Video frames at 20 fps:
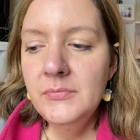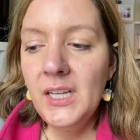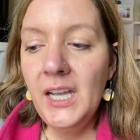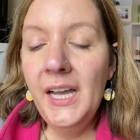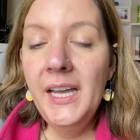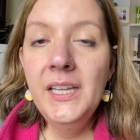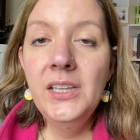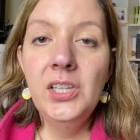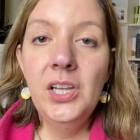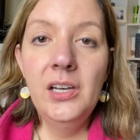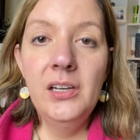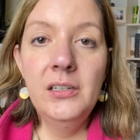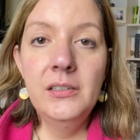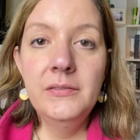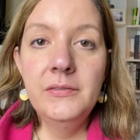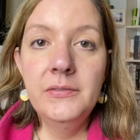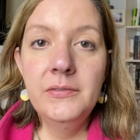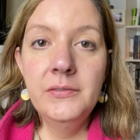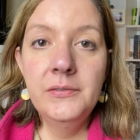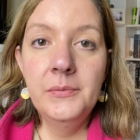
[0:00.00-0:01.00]
I
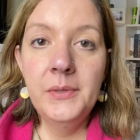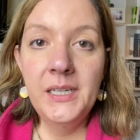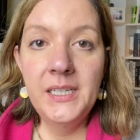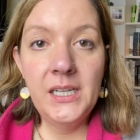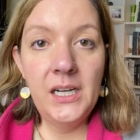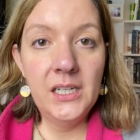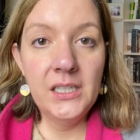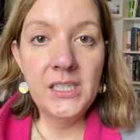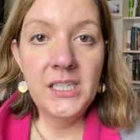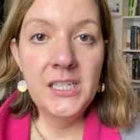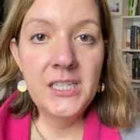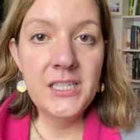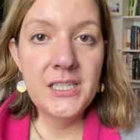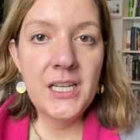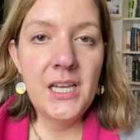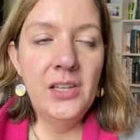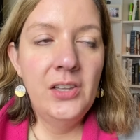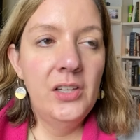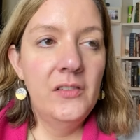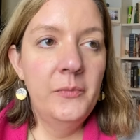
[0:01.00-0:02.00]
love my doctors.
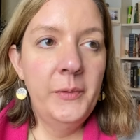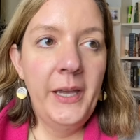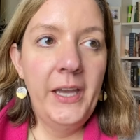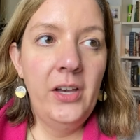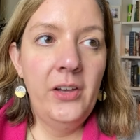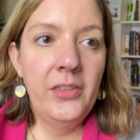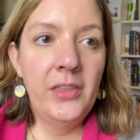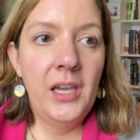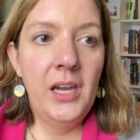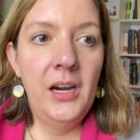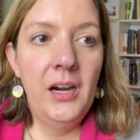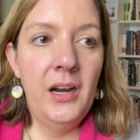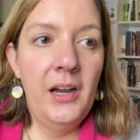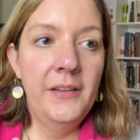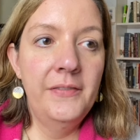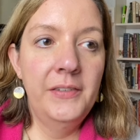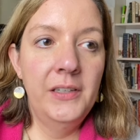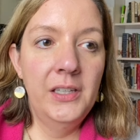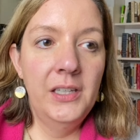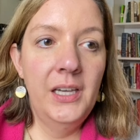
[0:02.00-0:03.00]
I love my healthcare. I
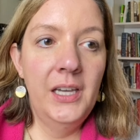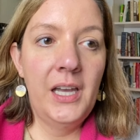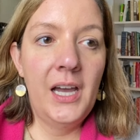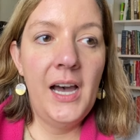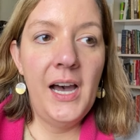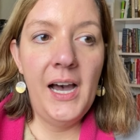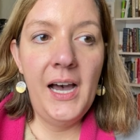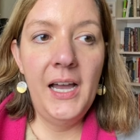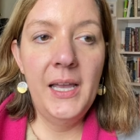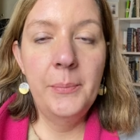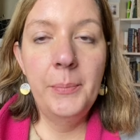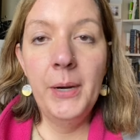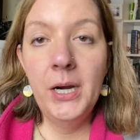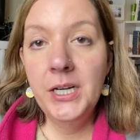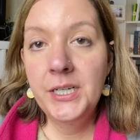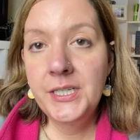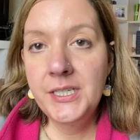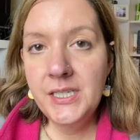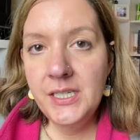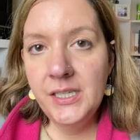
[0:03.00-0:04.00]
feel like I
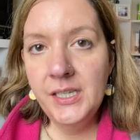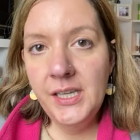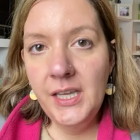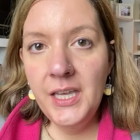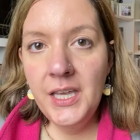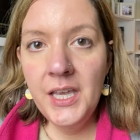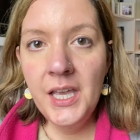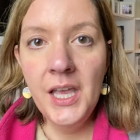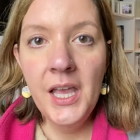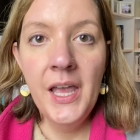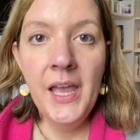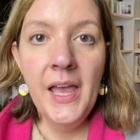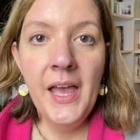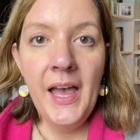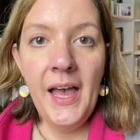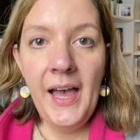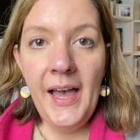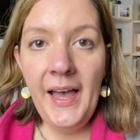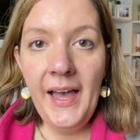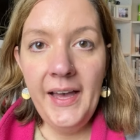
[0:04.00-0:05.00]
personally
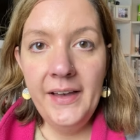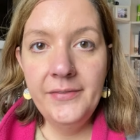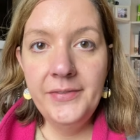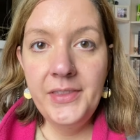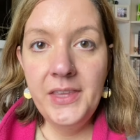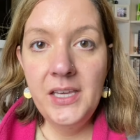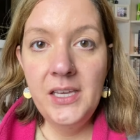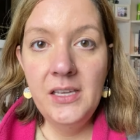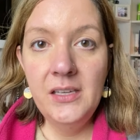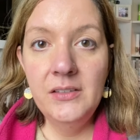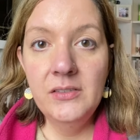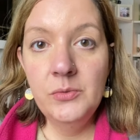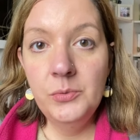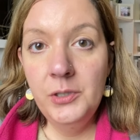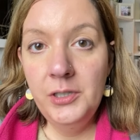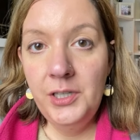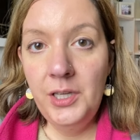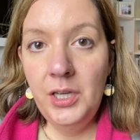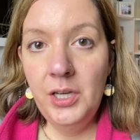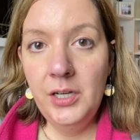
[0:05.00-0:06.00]
have things
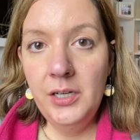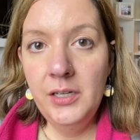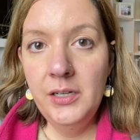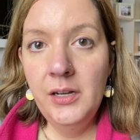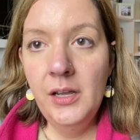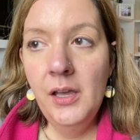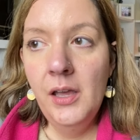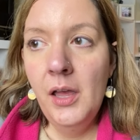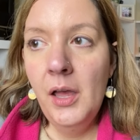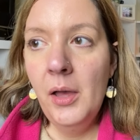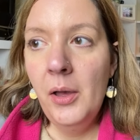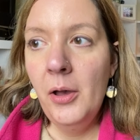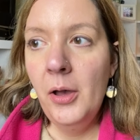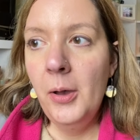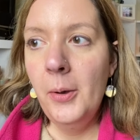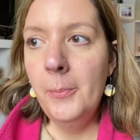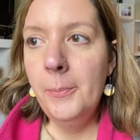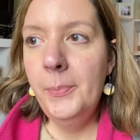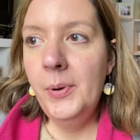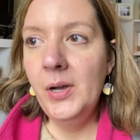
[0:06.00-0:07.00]
really good,
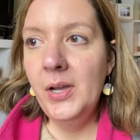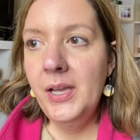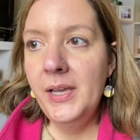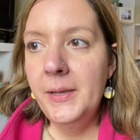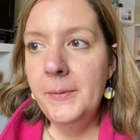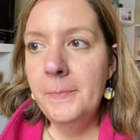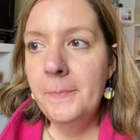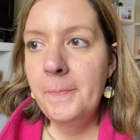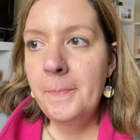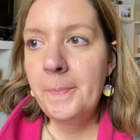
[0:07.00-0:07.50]
but